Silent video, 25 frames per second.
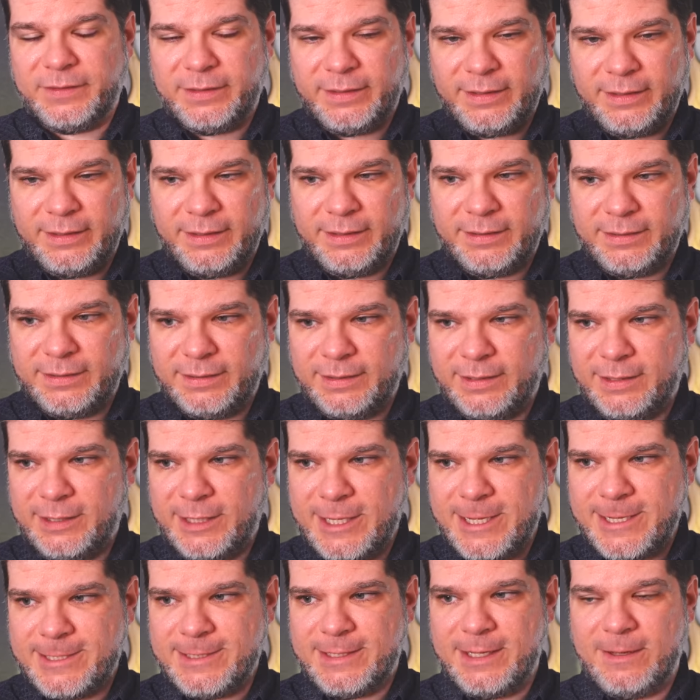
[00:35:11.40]
The,
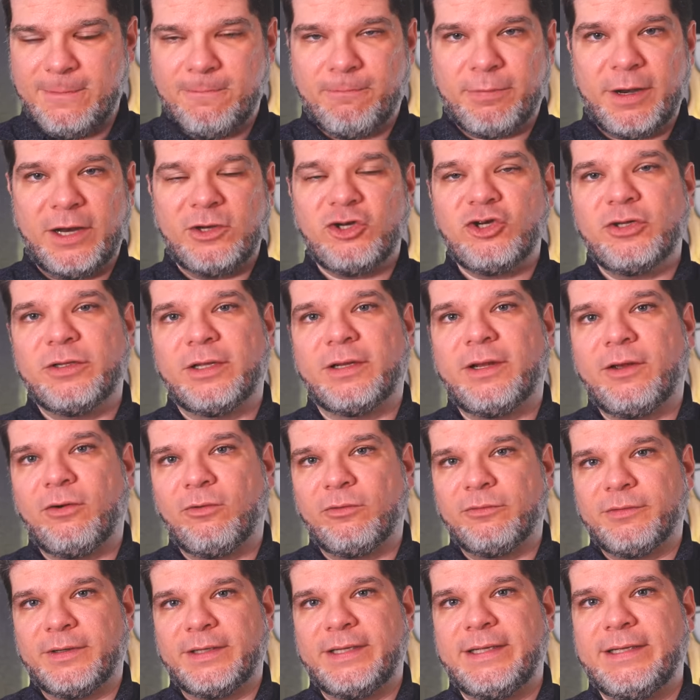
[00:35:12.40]
the, the impression that I
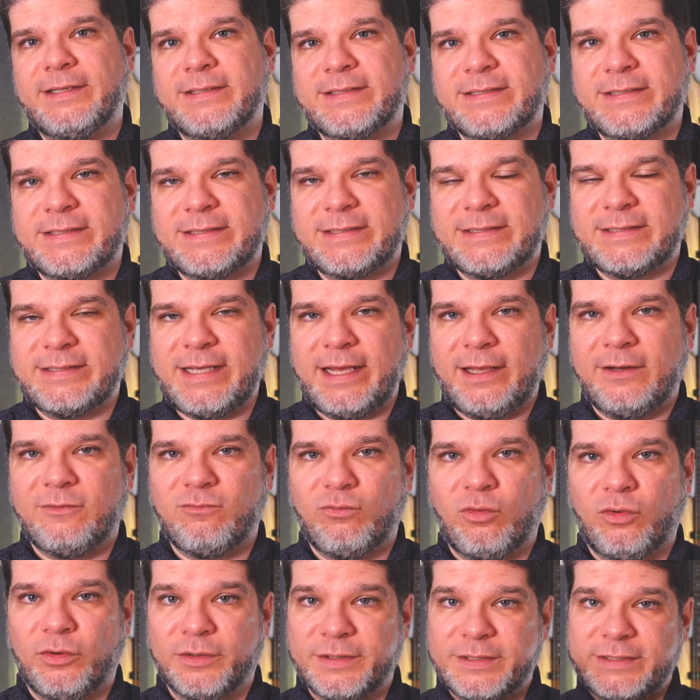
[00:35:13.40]
already said
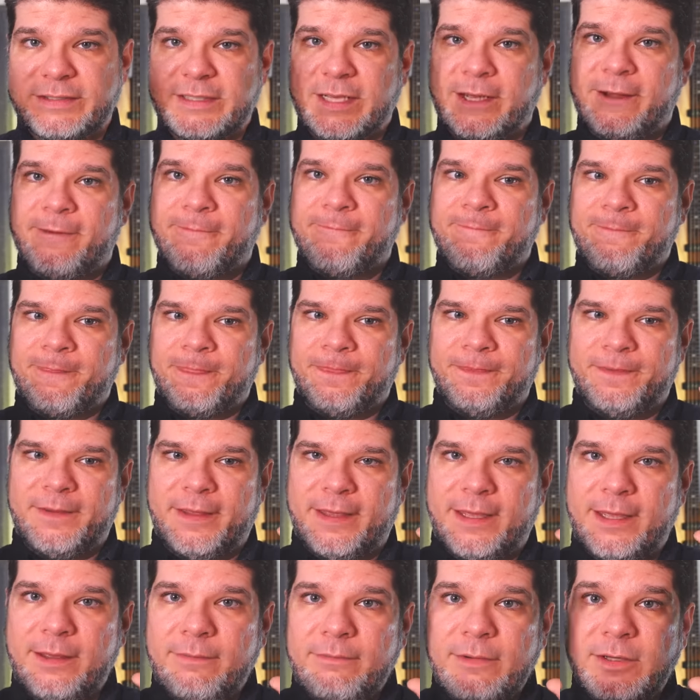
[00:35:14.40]
was
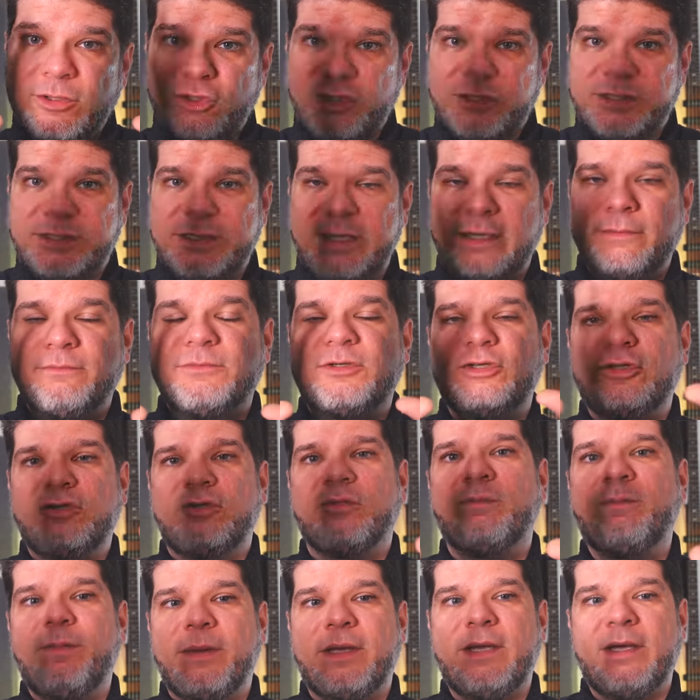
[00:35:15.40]
the image seems
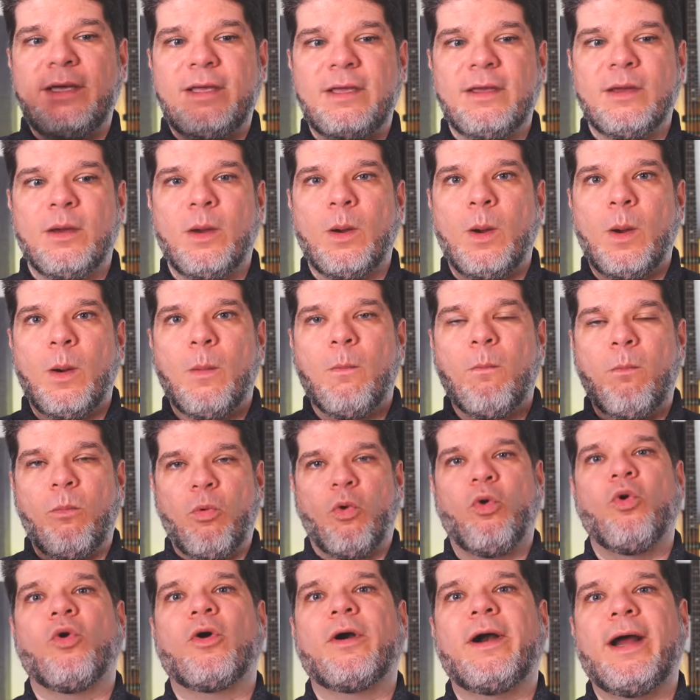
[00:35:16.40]
to be
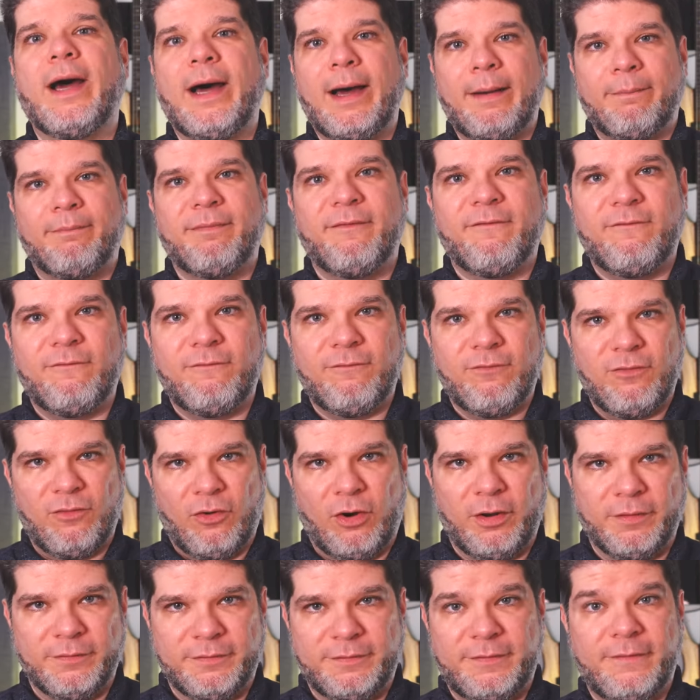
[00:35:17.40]
more up
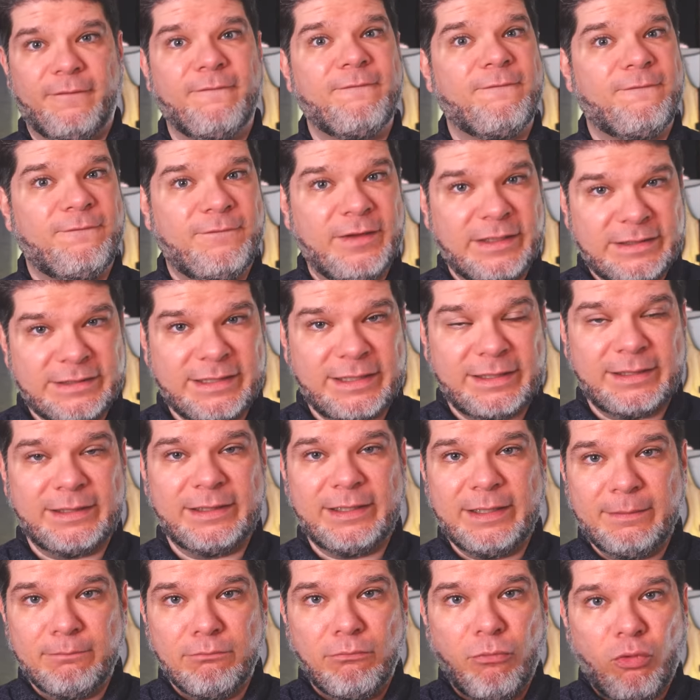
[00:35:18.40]
front,
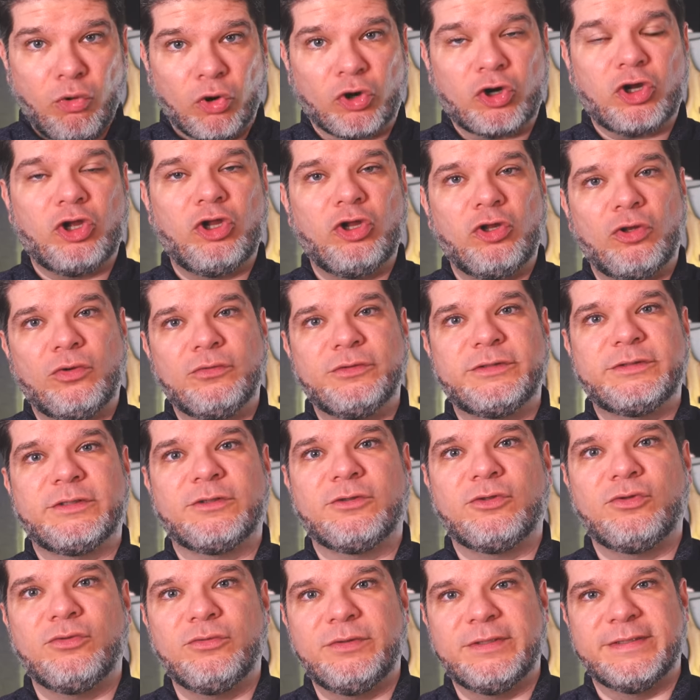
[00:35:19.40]
physically more closer
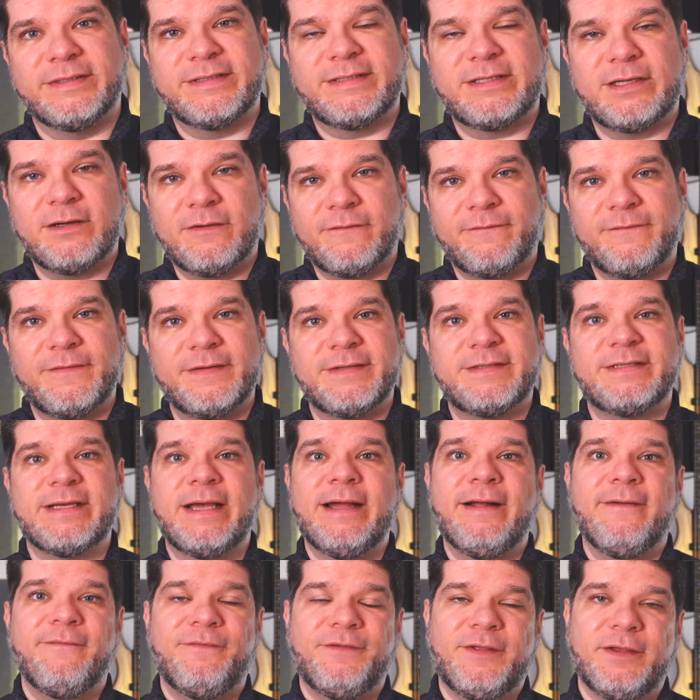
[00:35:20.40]
to the surface
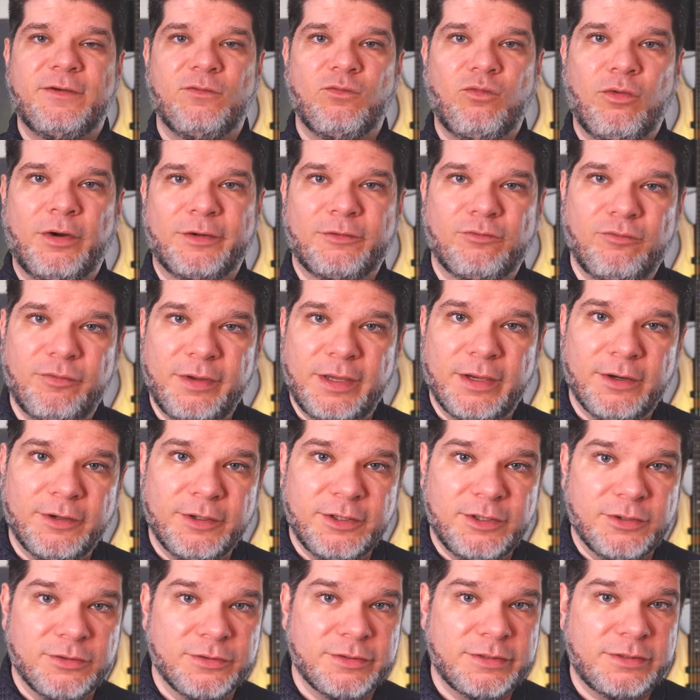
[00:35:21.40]
than what we are
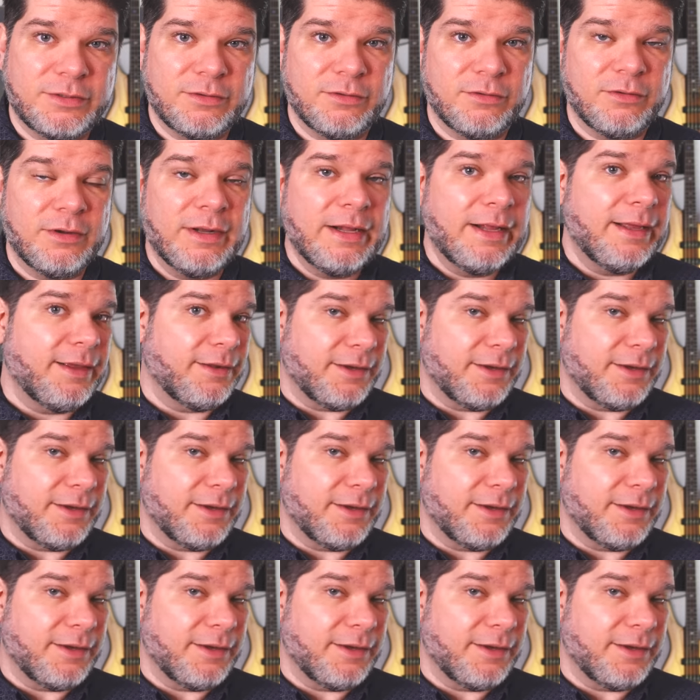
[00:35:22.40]
used to.